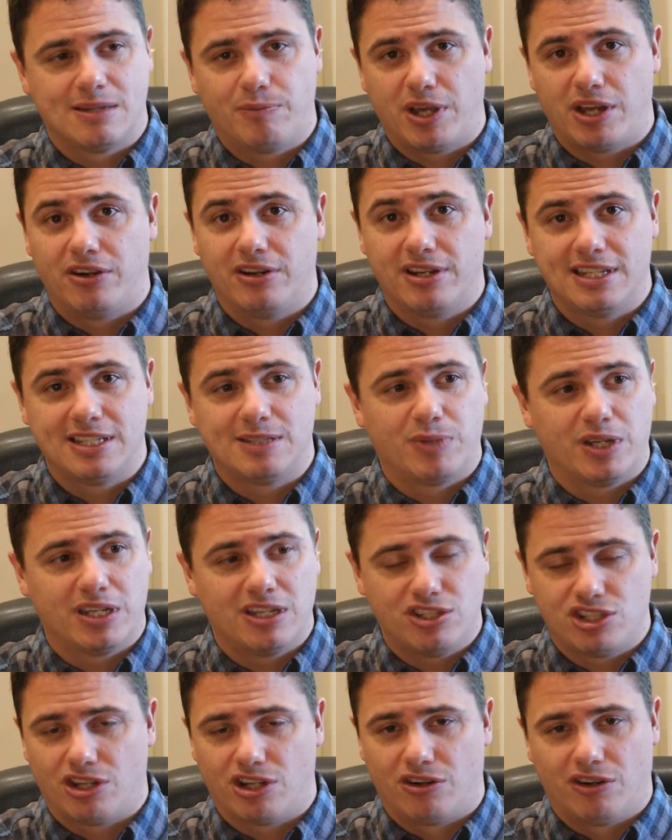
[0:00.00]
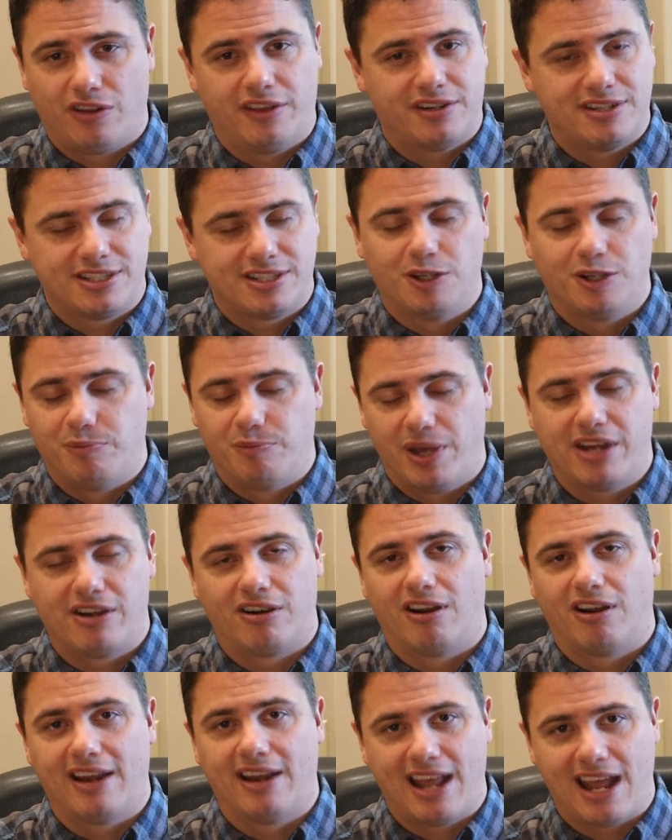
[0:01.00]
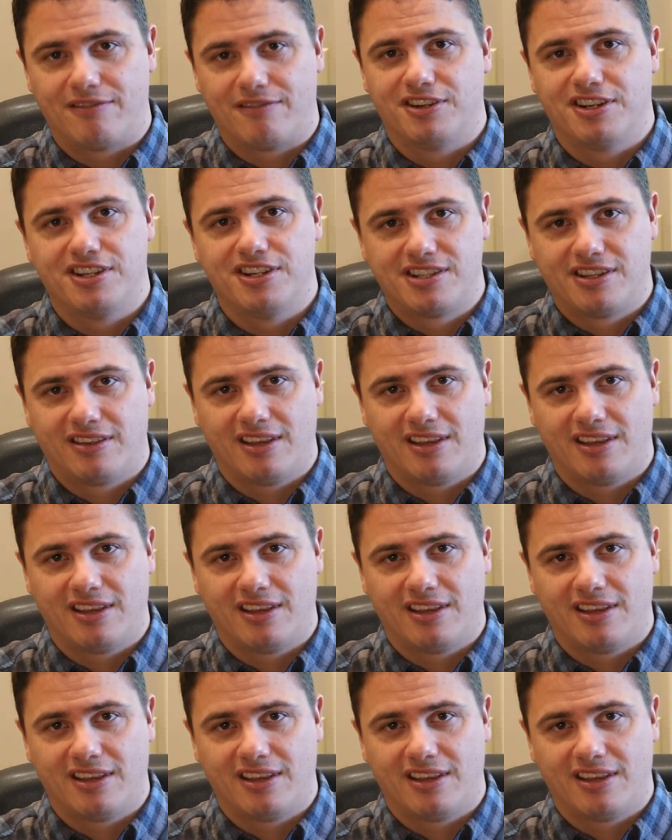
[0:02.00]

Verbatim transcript: the better it is, but in general, they're still better on average